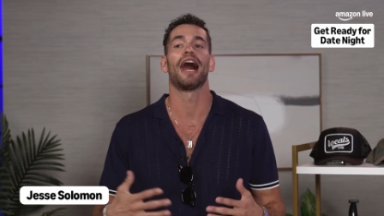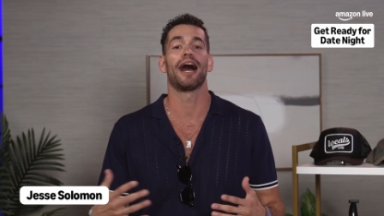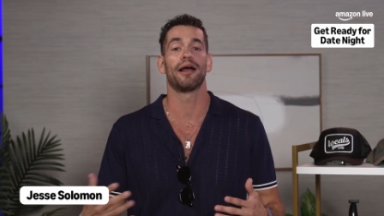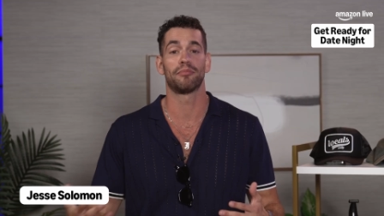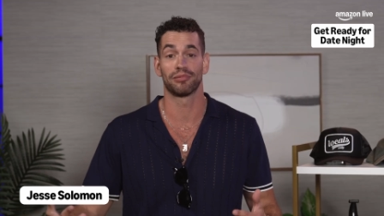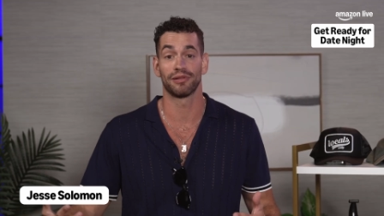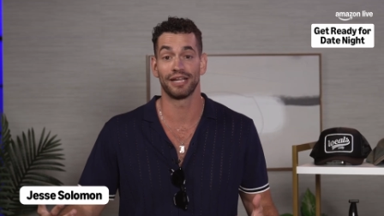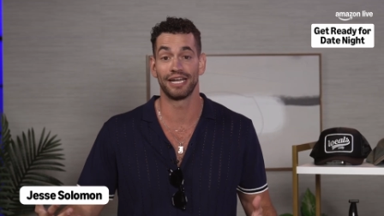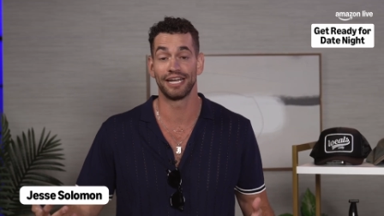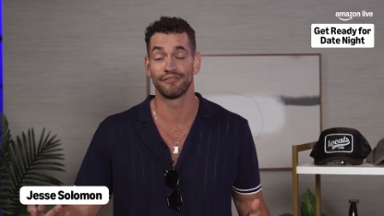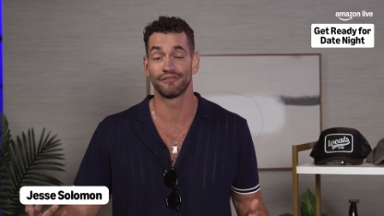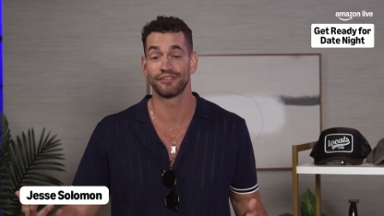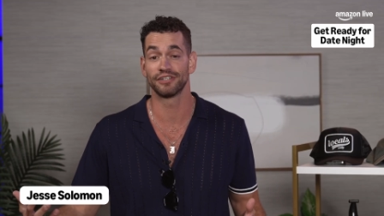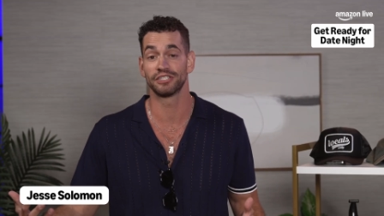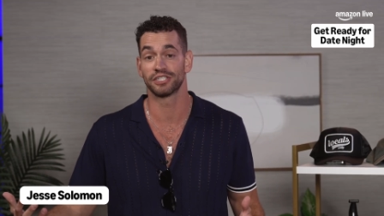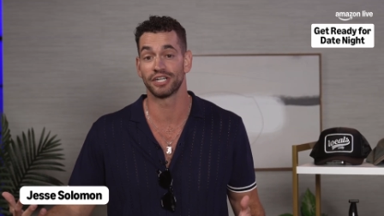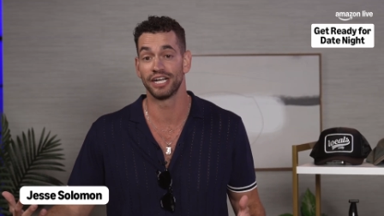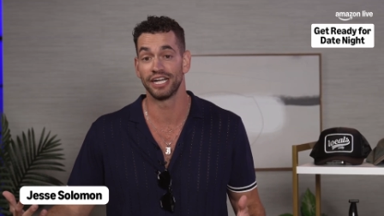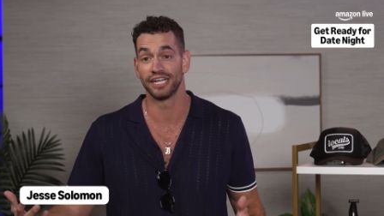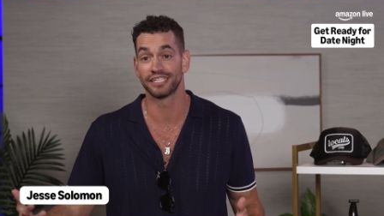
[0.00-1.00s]
I plan
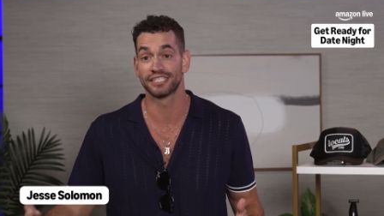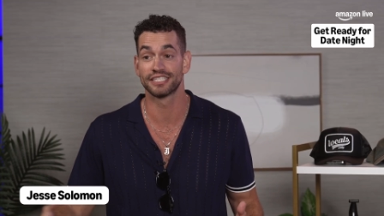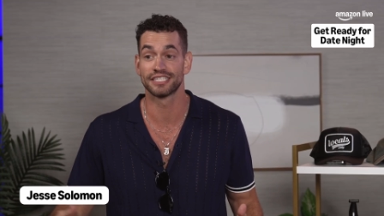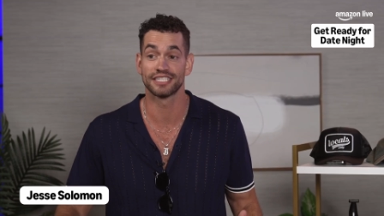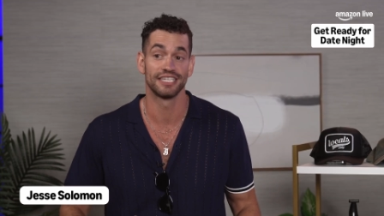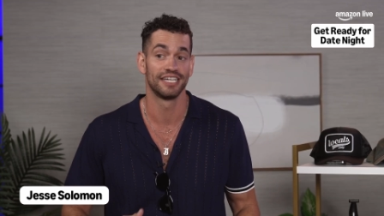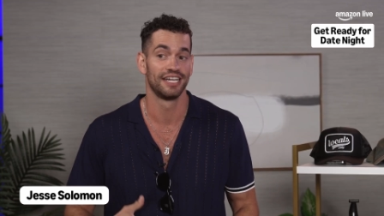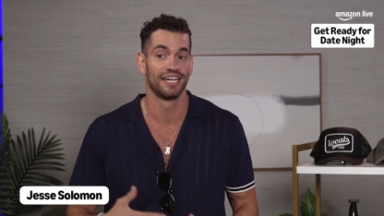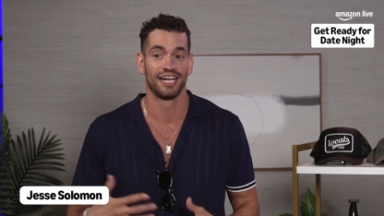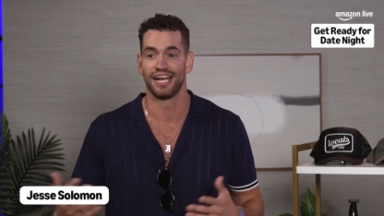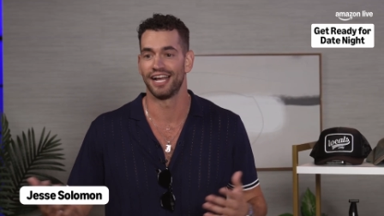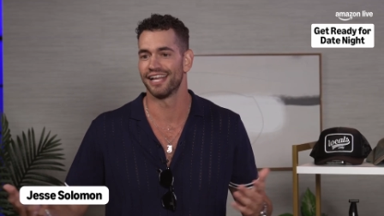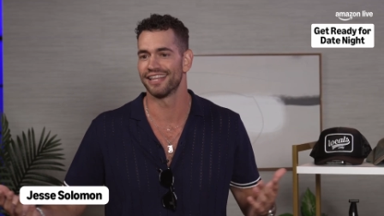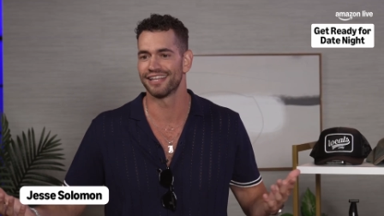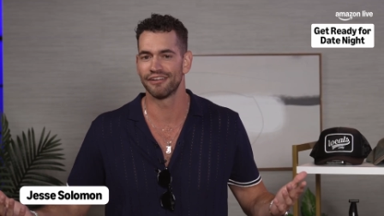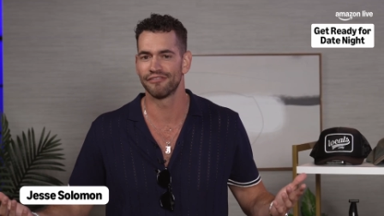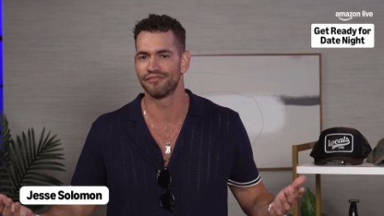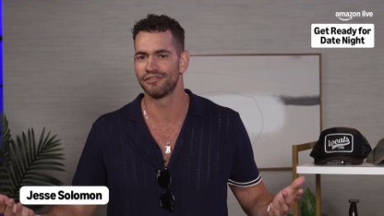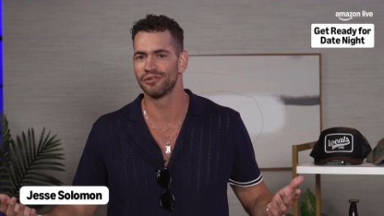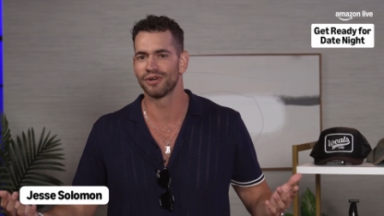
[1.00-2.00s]
for drinks.
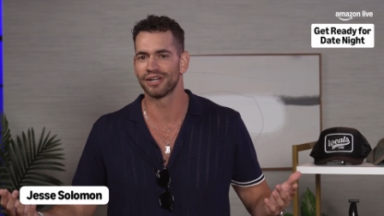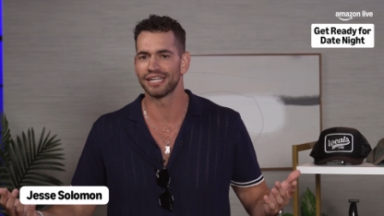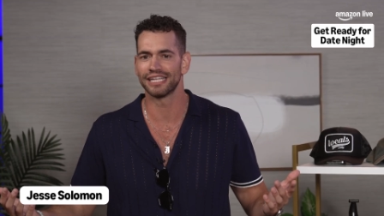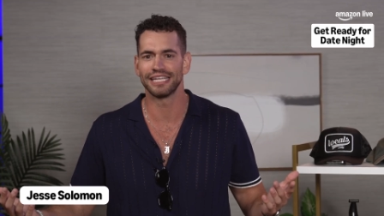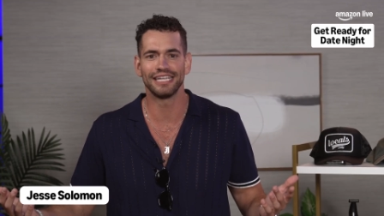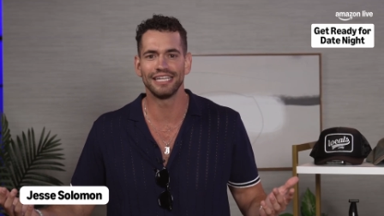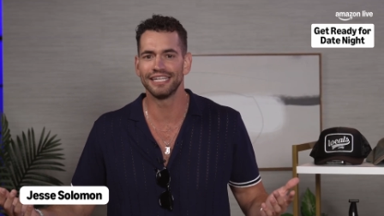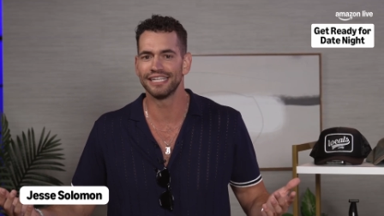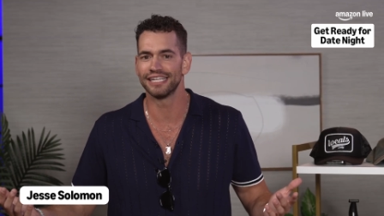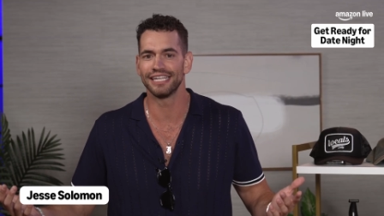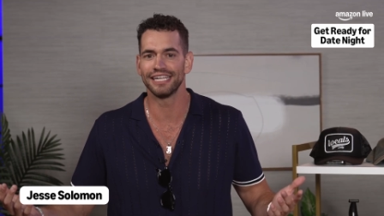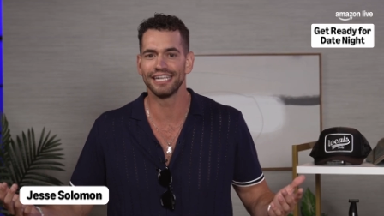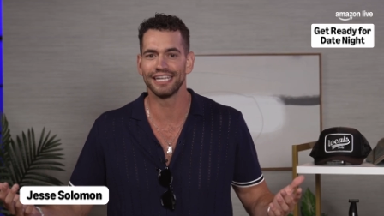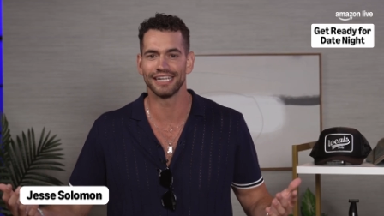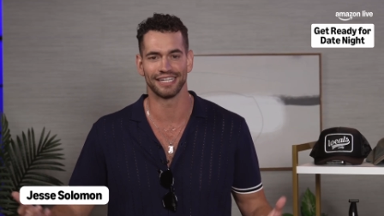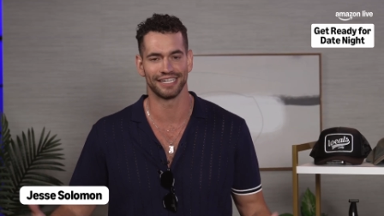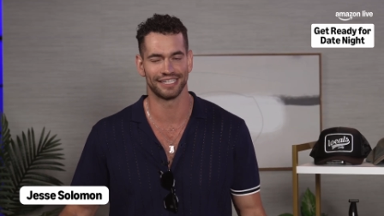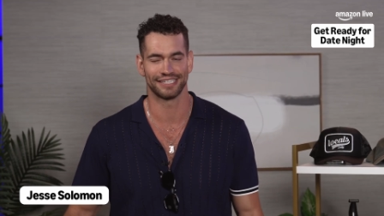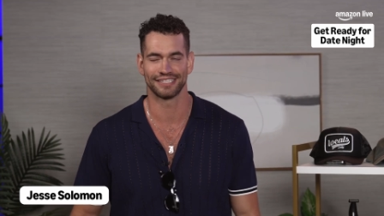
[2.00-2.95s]
And then if you want to eat, eat.